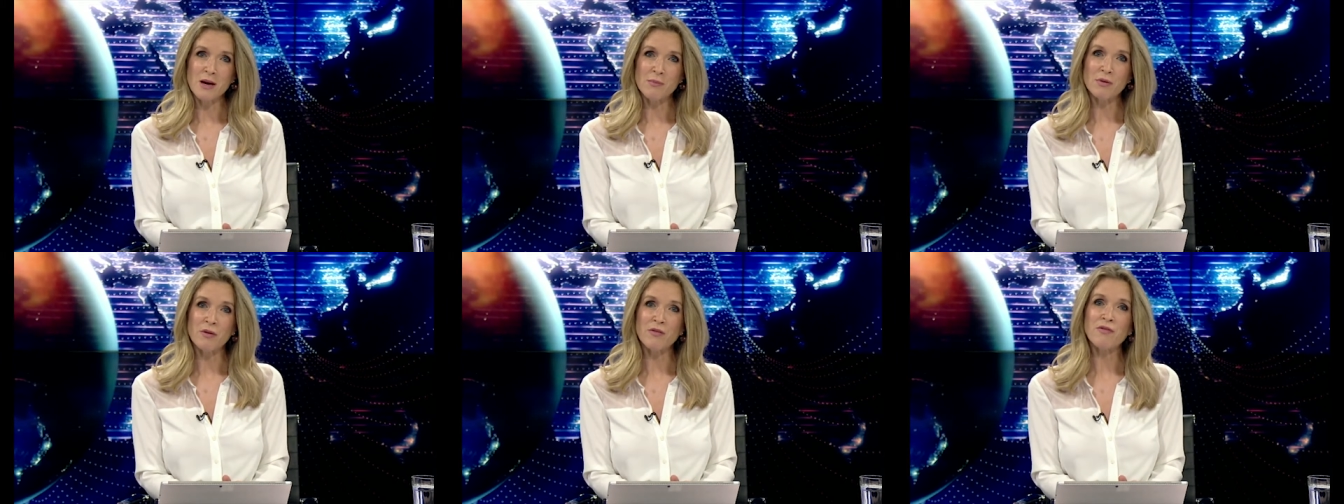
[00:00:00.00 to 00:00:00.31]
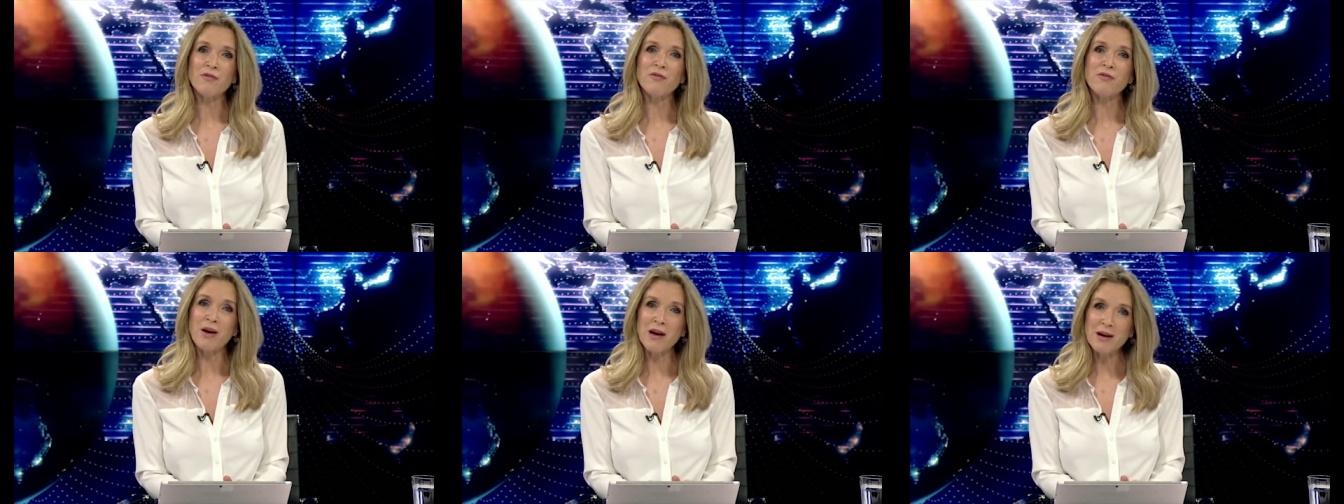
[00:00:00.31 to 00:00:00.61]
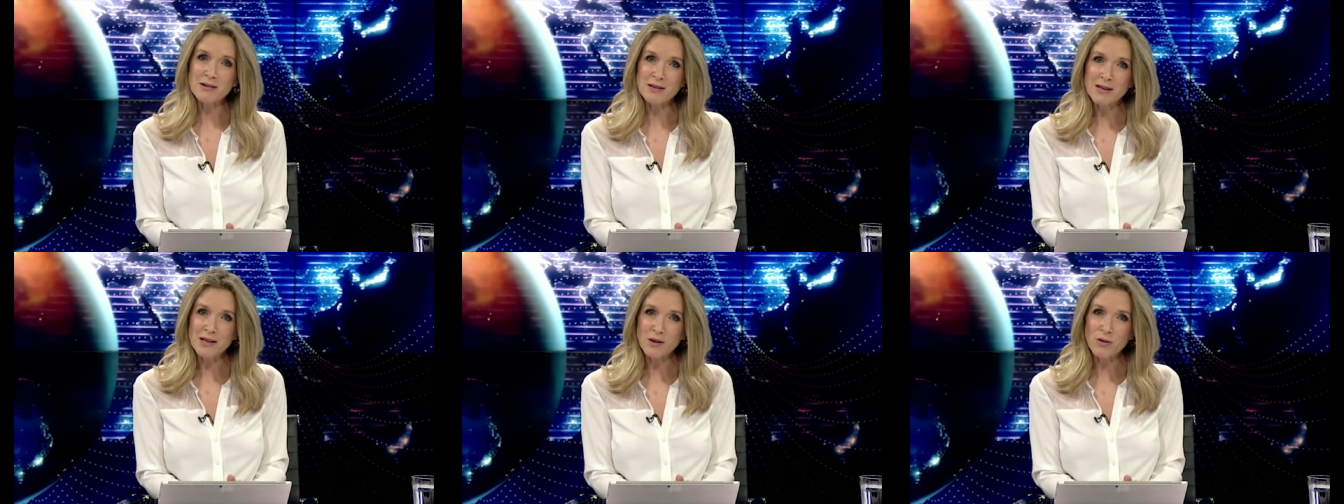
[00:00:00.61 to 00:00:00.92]

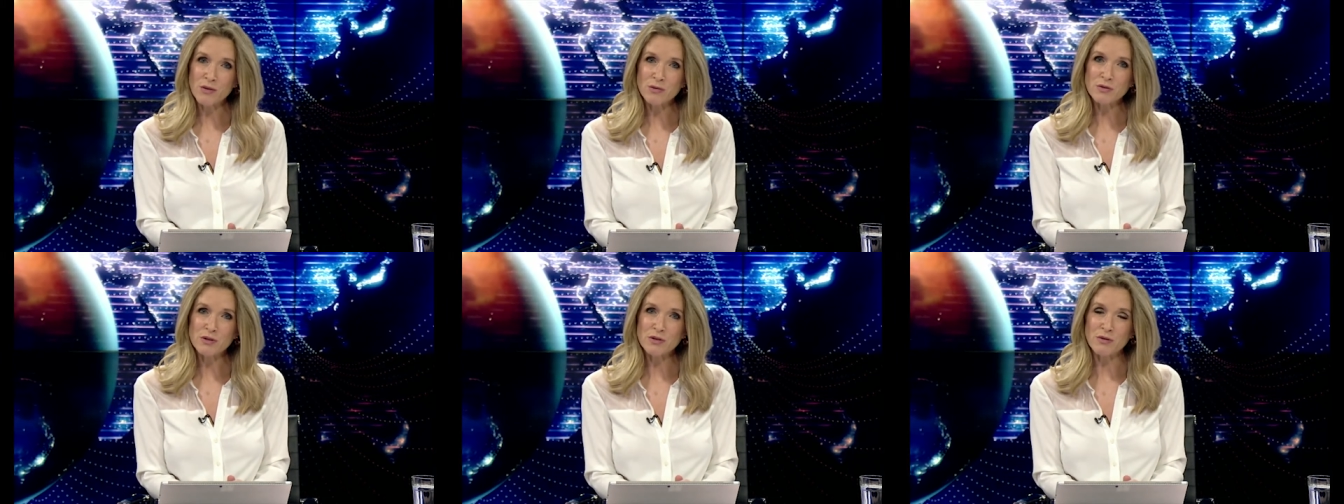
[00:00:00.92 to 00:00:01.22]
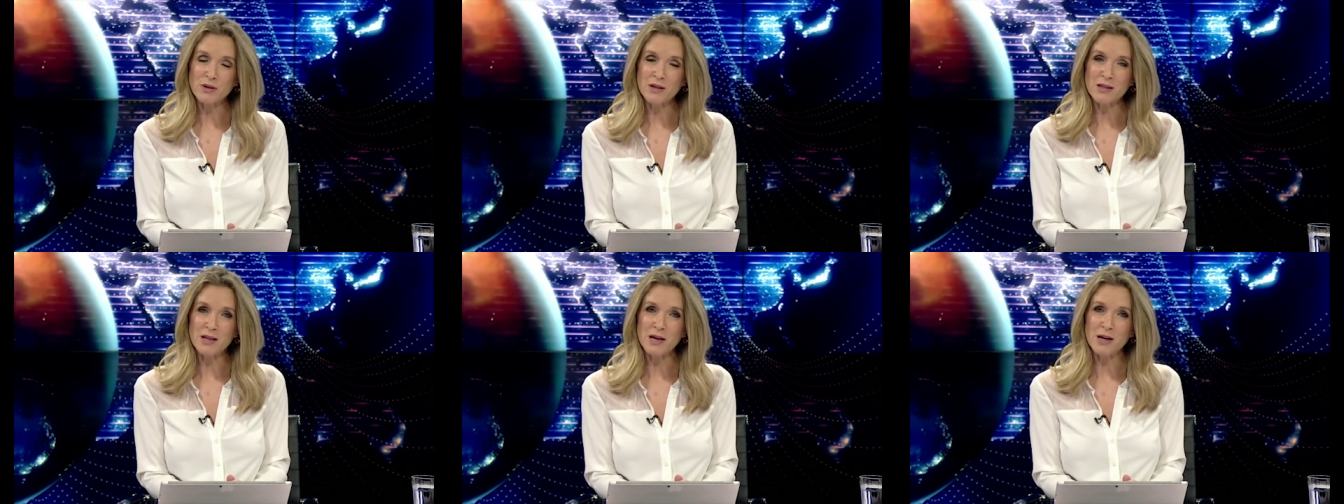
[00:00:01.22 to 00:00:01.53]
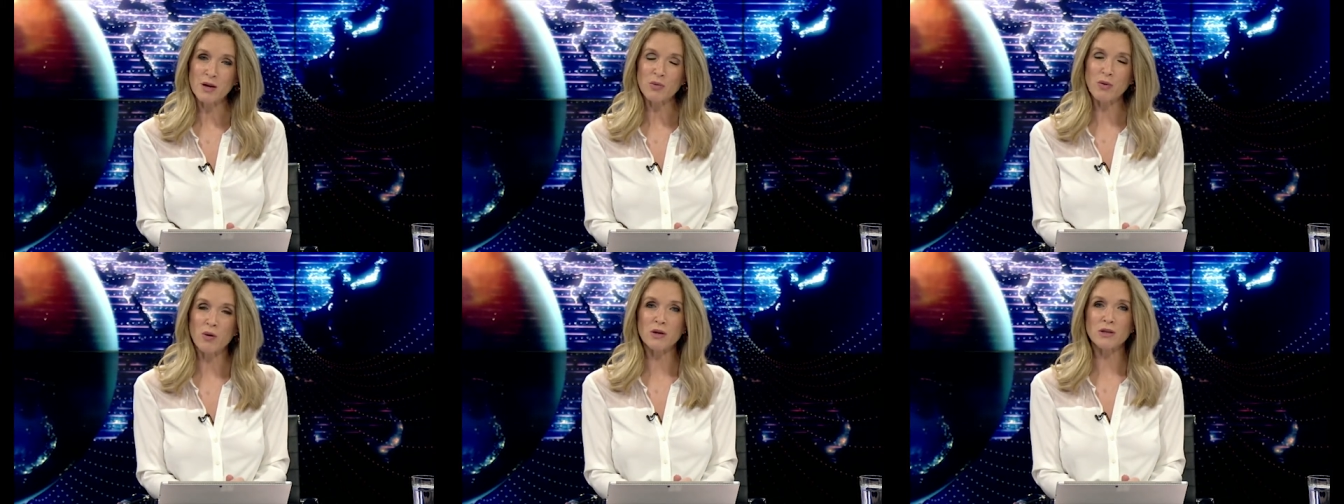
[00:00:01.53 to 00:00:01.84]
profoundly altering
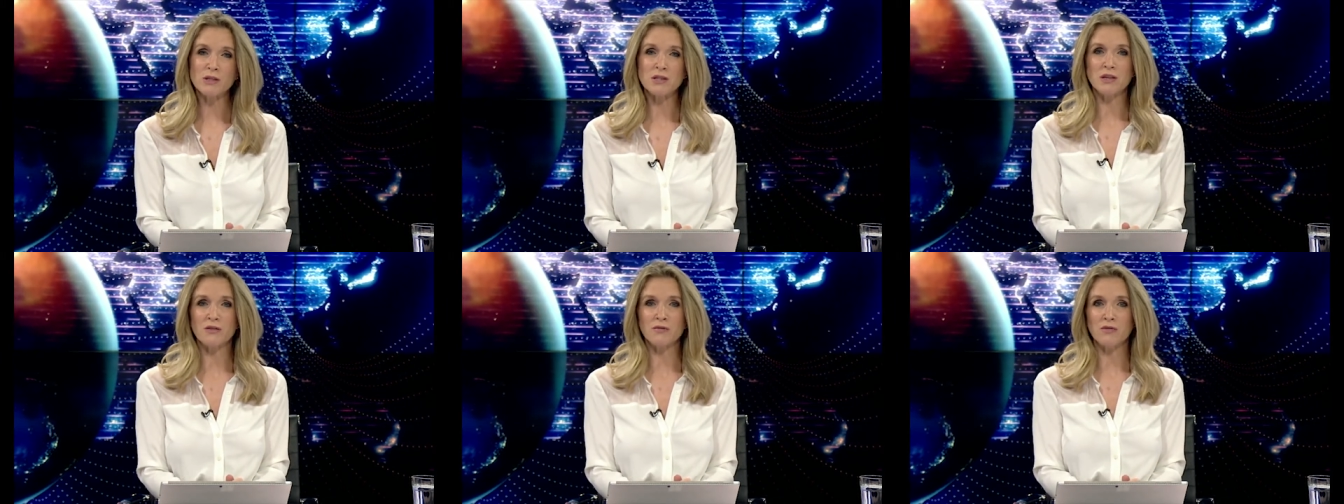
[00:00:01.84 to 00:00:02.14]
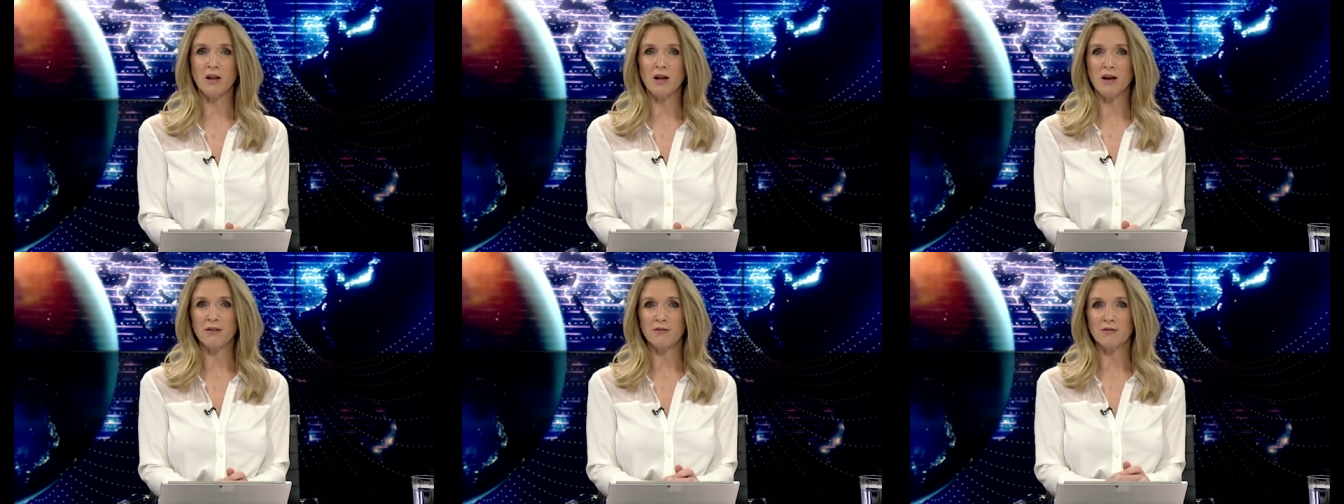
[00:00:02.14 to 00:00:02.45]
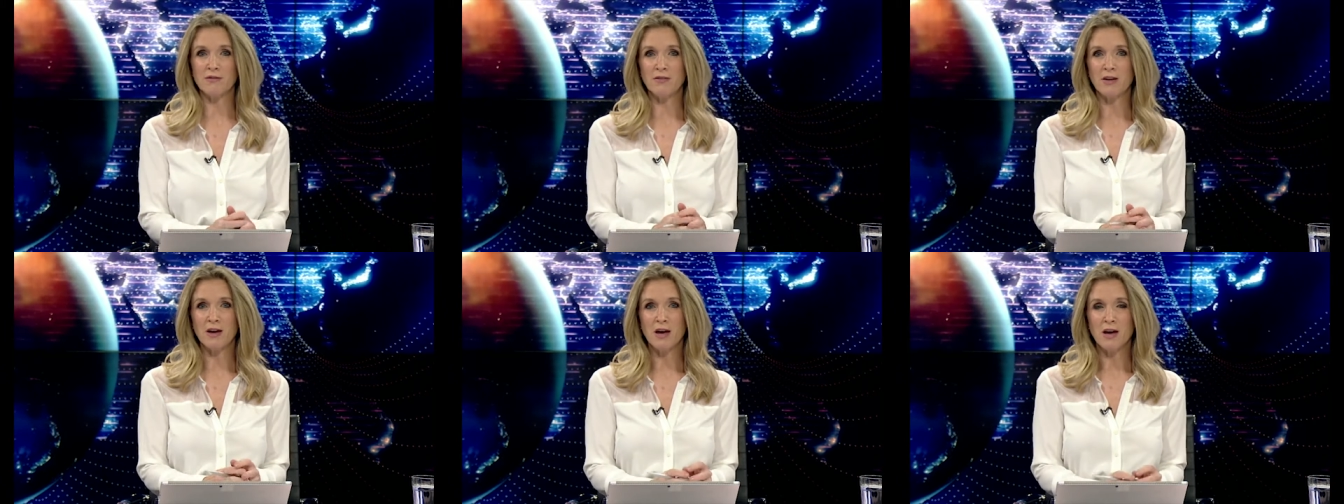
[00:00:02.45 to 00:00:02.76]
their quality of
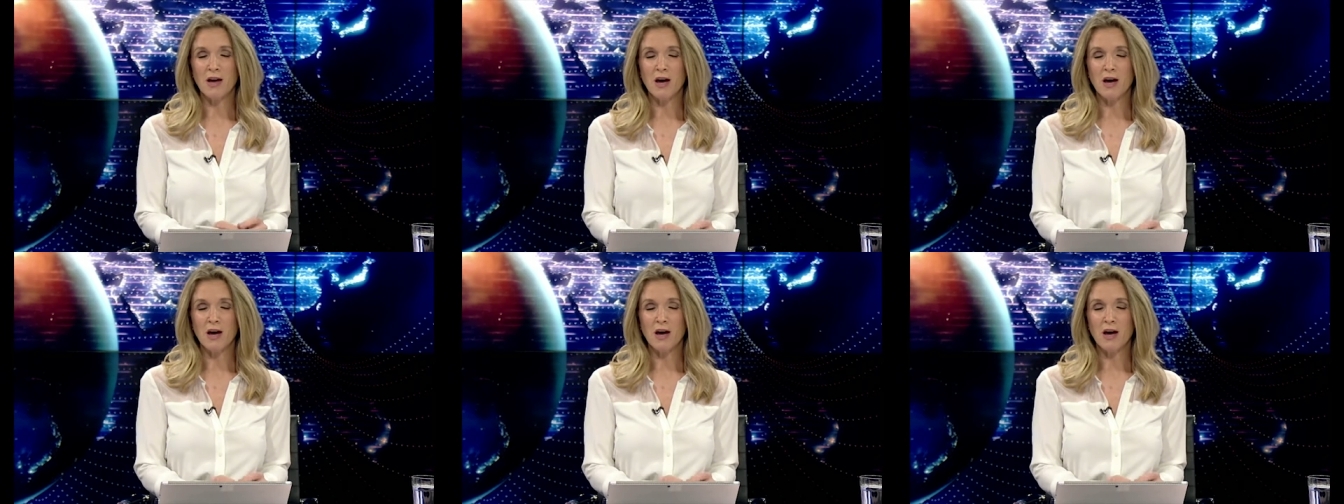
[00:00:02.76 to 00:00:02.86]
life.